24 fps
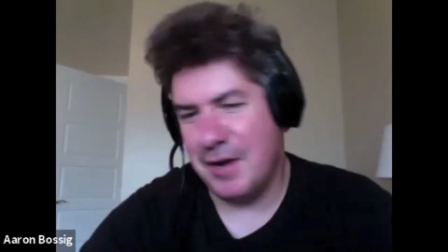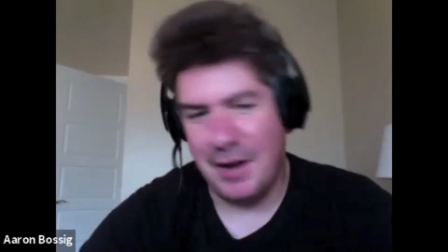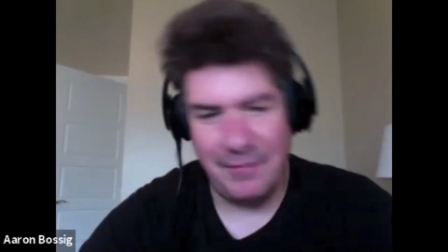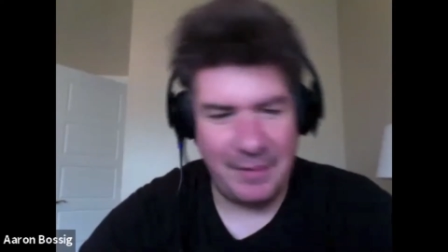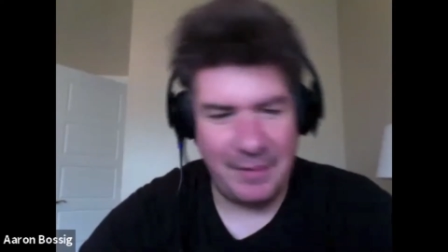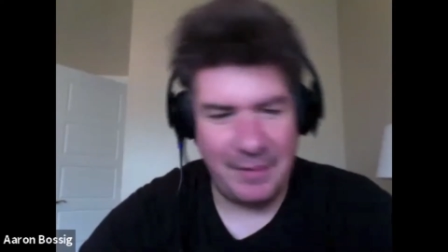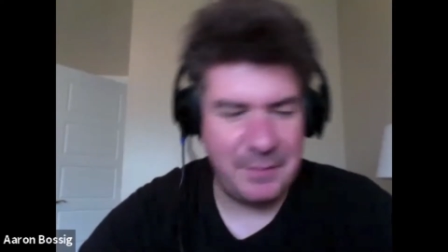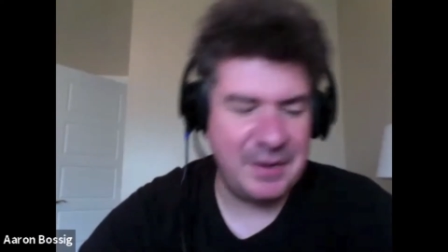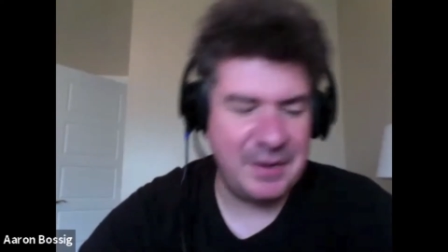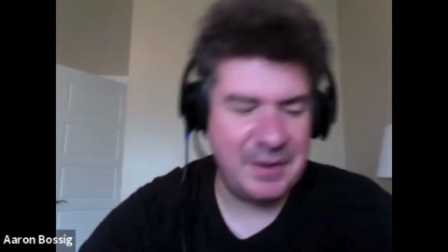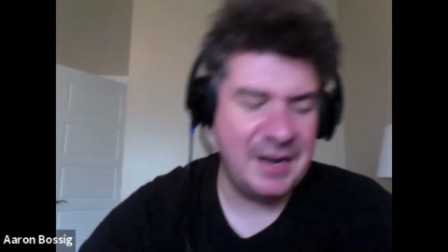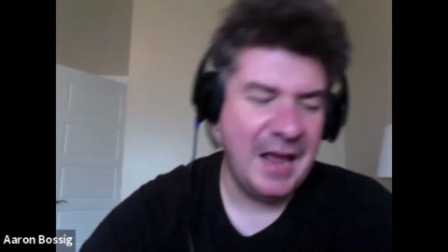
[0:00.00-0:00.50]

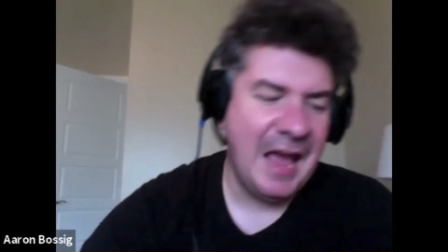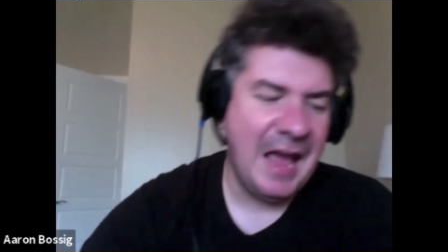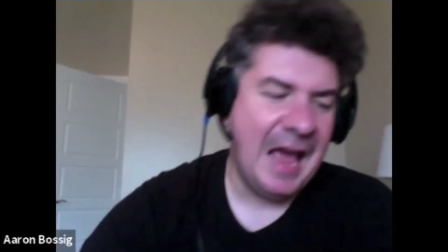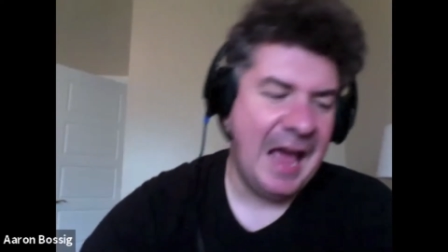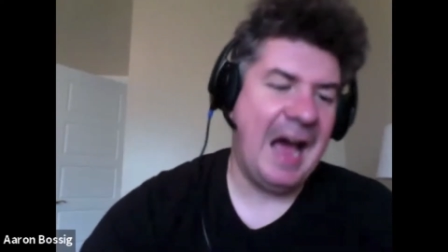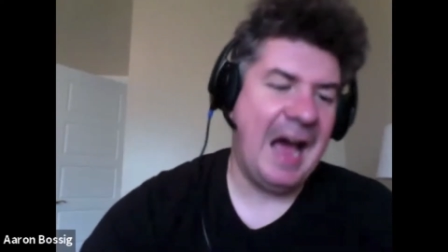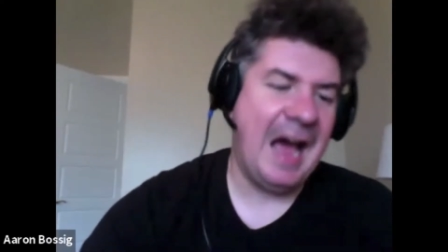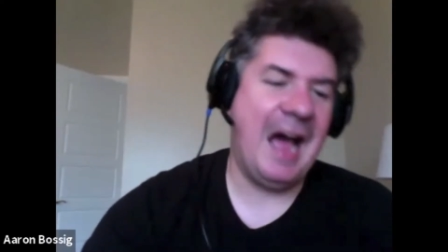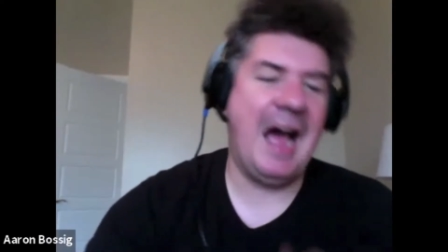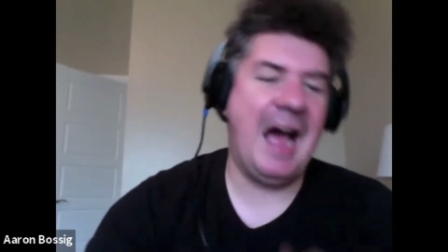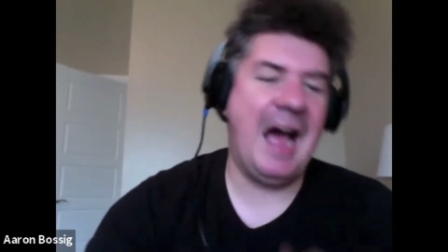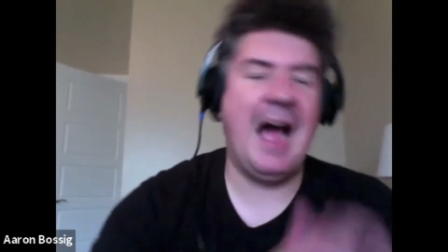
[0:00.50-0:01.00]
I mean,
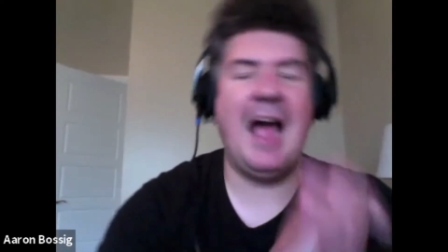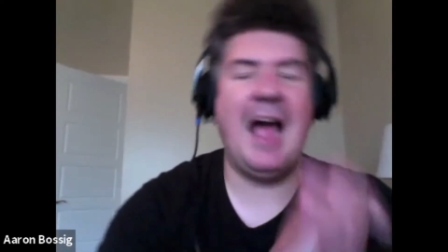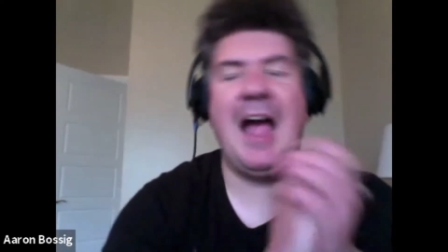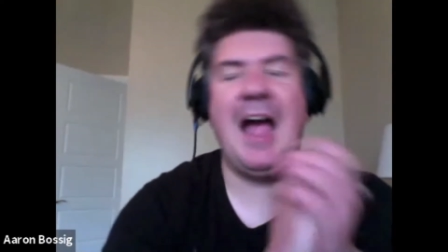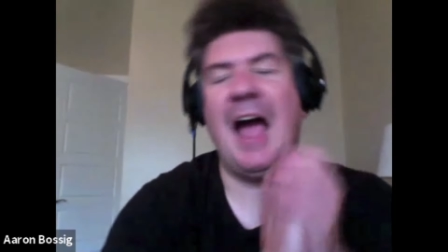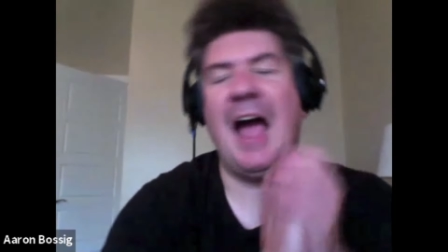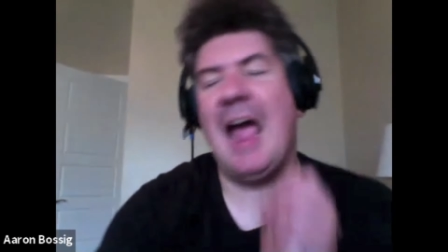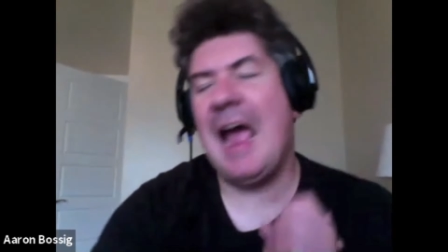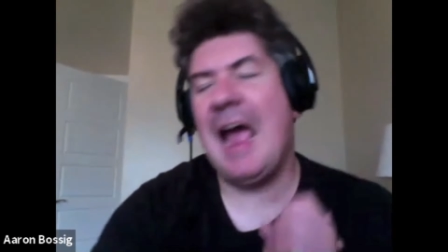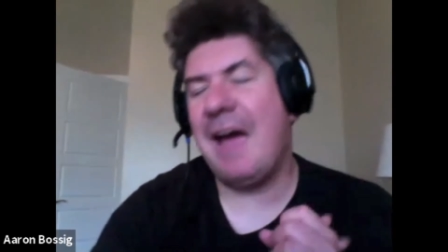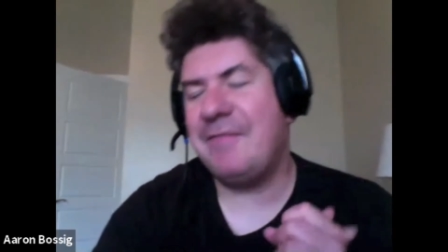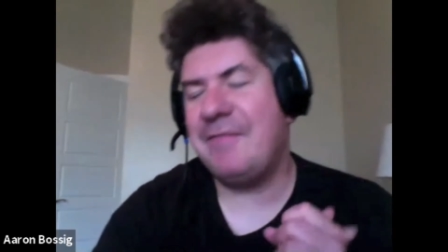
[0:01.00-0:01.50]
I,
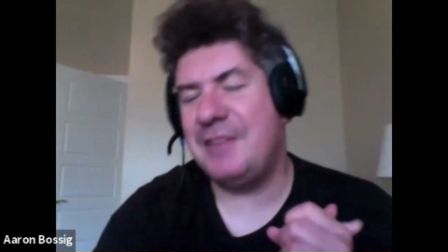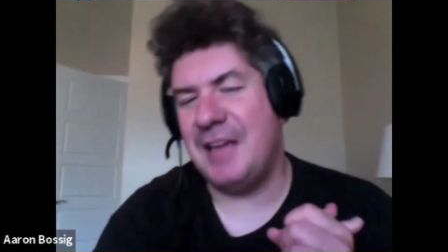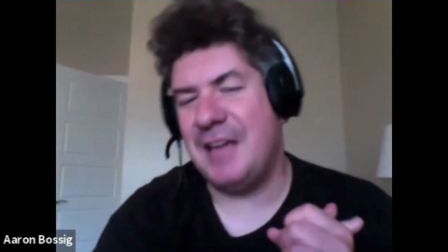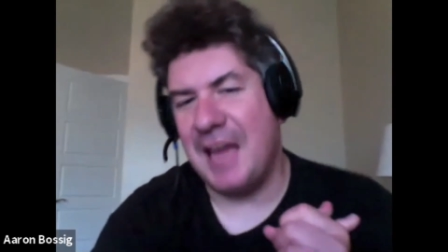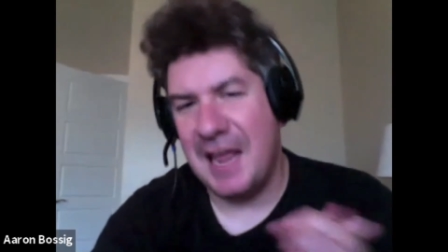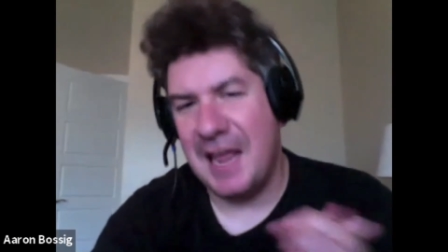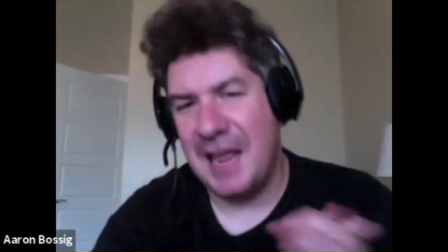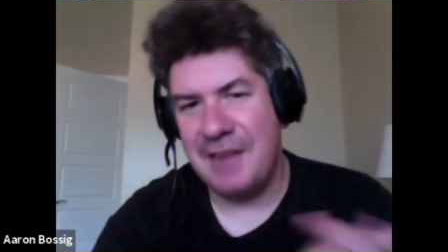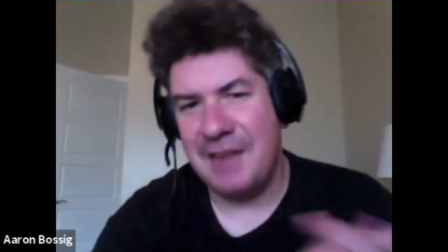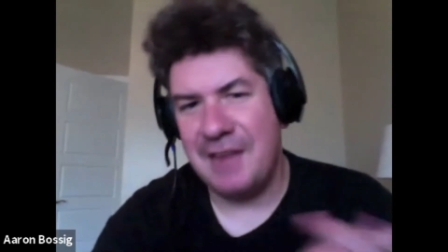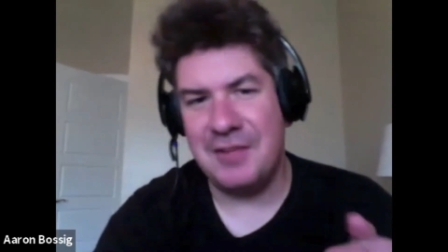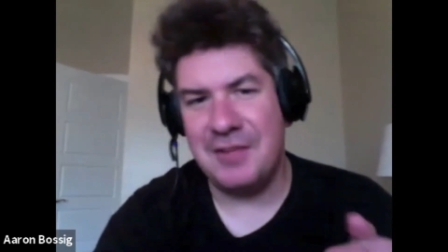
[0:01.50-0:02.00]
I, have to
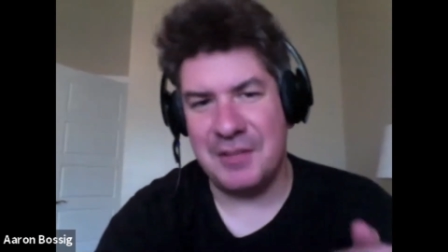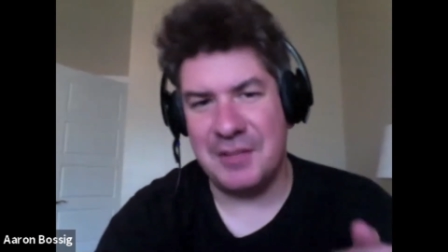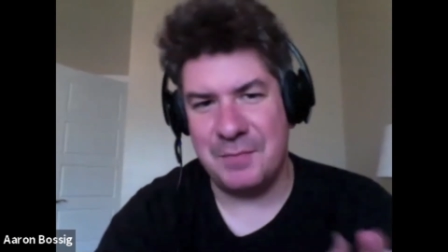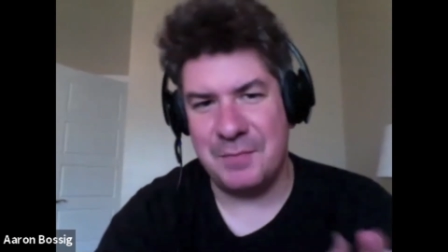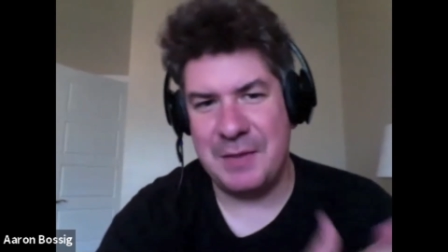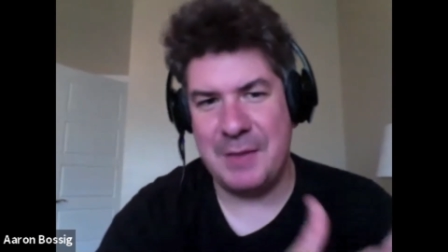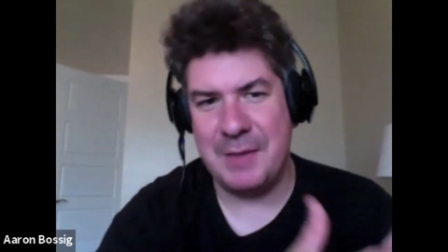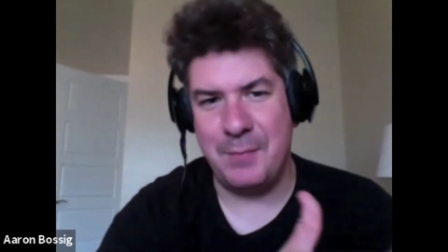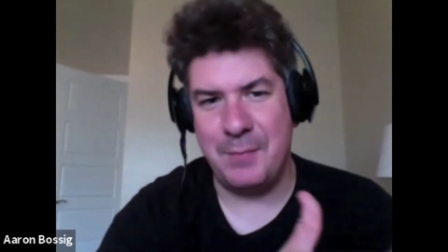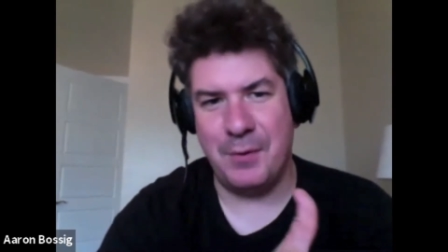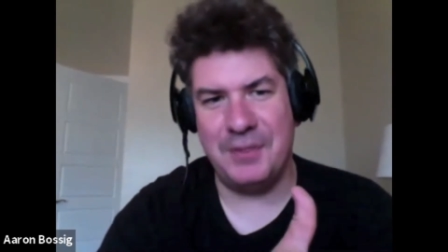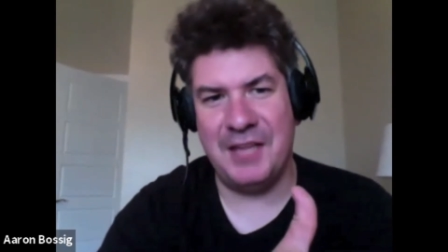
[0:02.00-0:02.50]
envy the
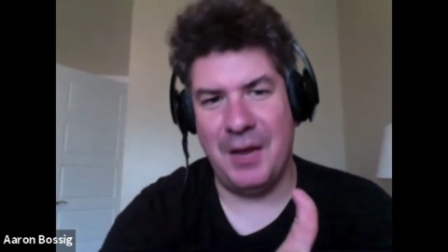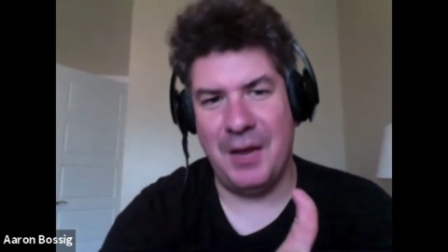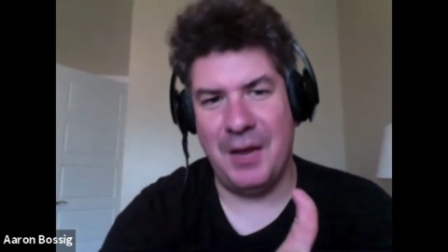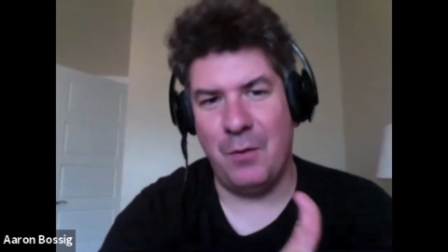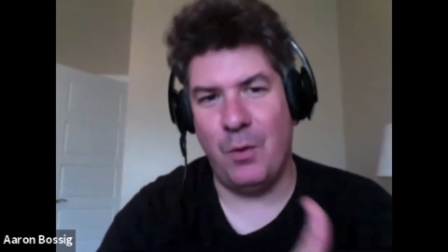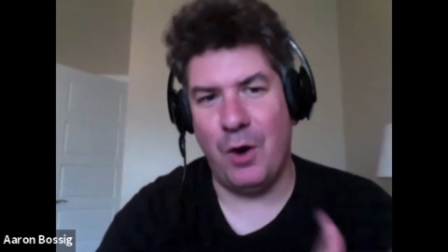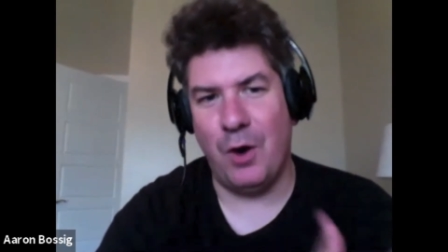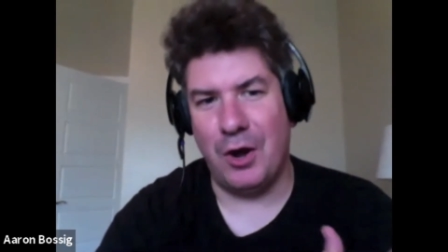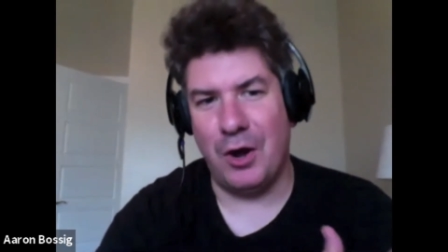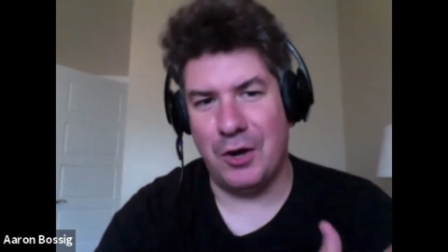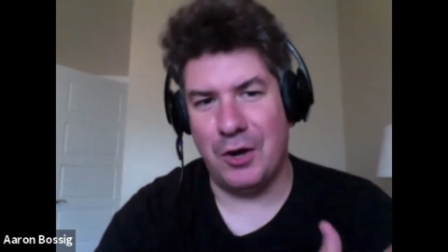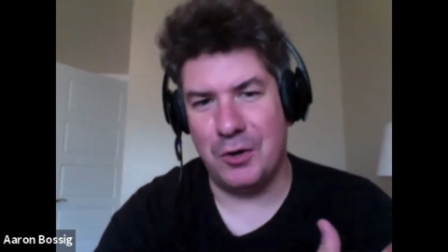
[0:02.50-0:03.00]
people at that
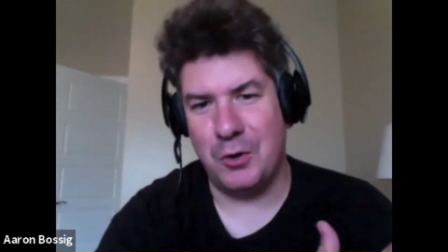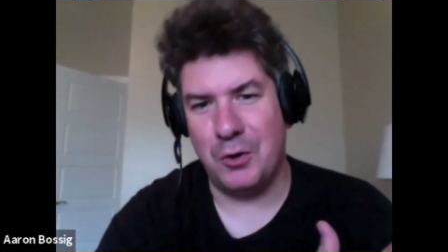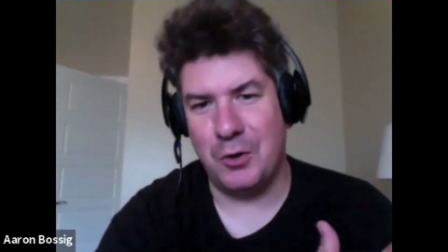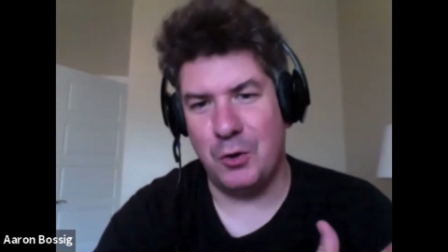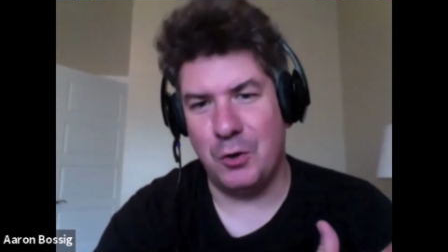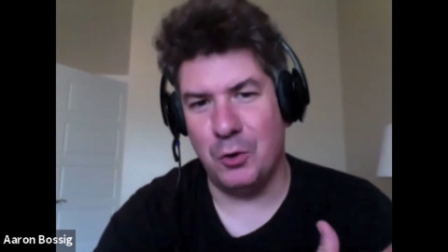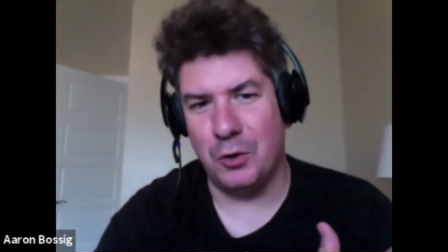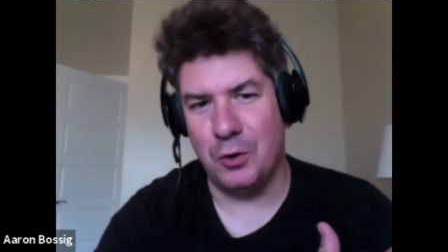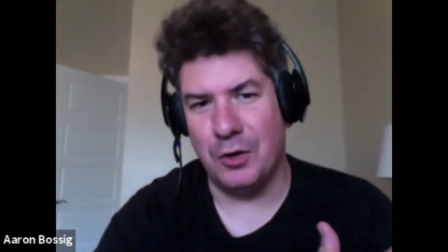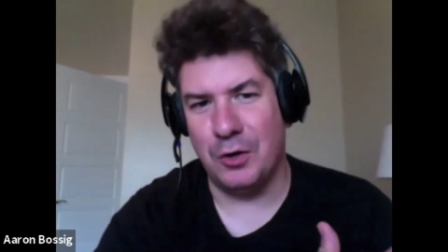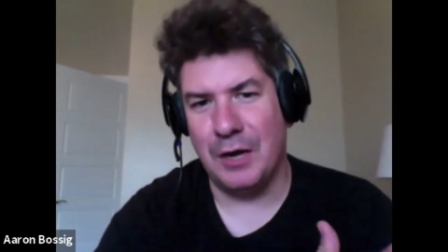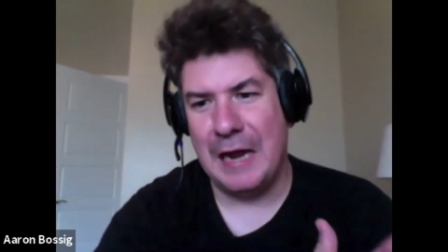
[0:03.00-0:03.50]
water
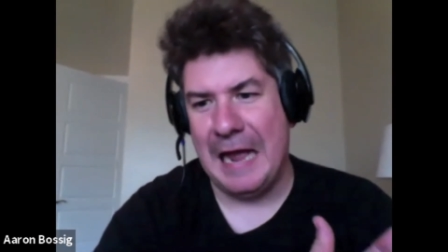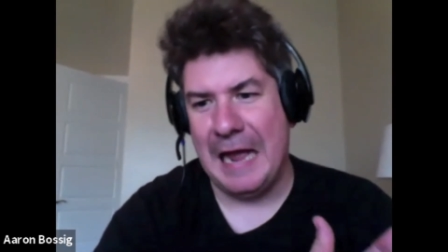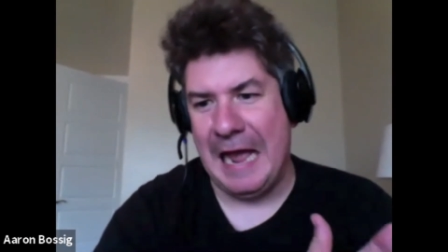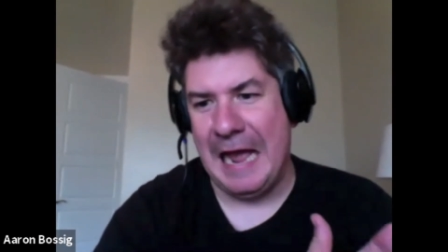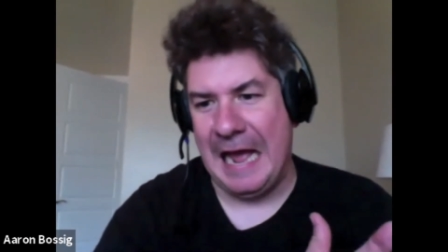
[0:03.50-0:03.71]
cooler.